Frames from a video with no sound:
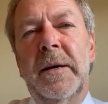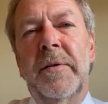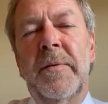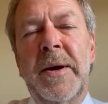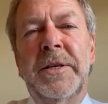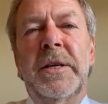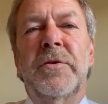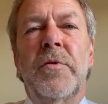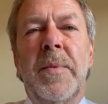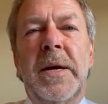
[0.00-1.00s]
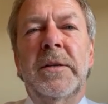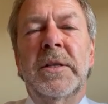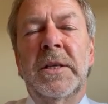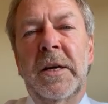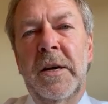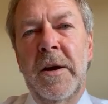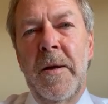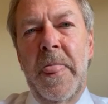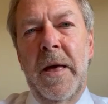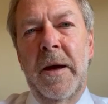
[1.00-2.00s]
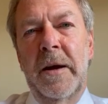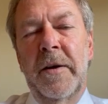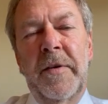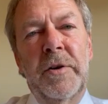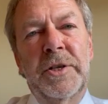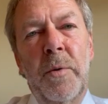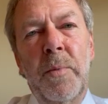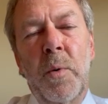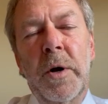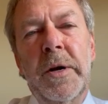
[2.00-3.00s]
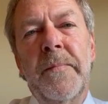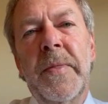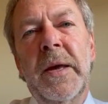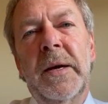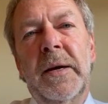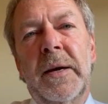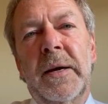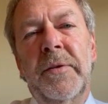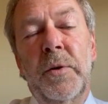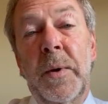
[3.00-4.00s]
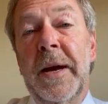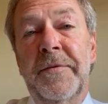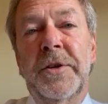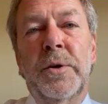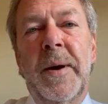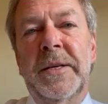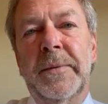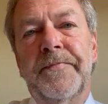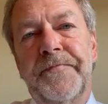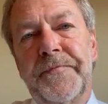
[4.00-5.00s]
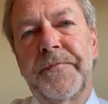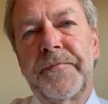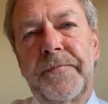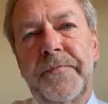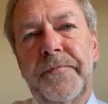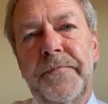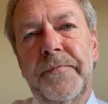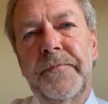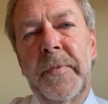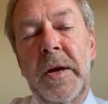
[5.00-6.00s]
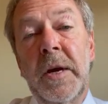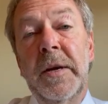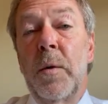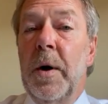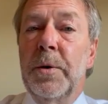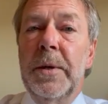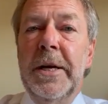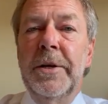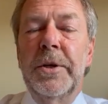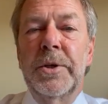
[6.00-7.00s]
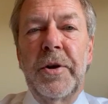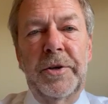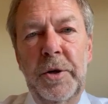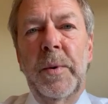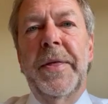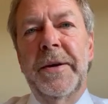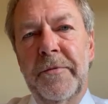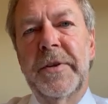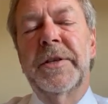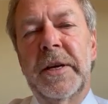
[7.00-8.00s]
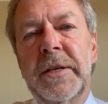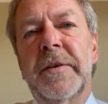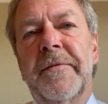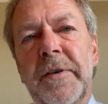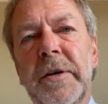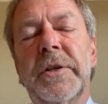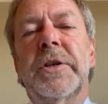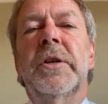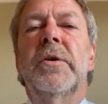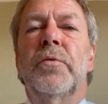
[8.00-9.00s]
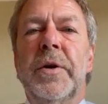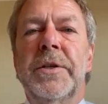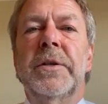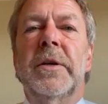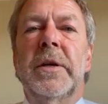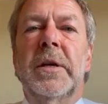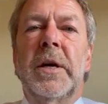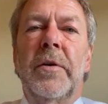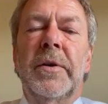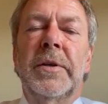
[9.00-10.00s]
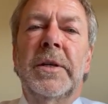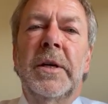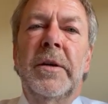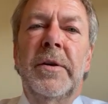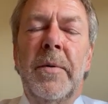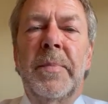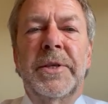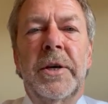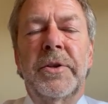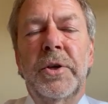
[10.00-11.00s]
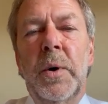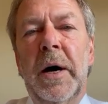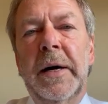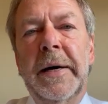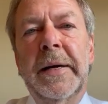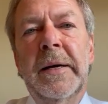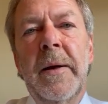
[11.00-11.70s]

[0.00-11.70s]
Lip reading: the message remains a very somber one, that we have to do better. Now, why do we need a new strategy? Well, that obviously is the first reason. The current numbers are too high,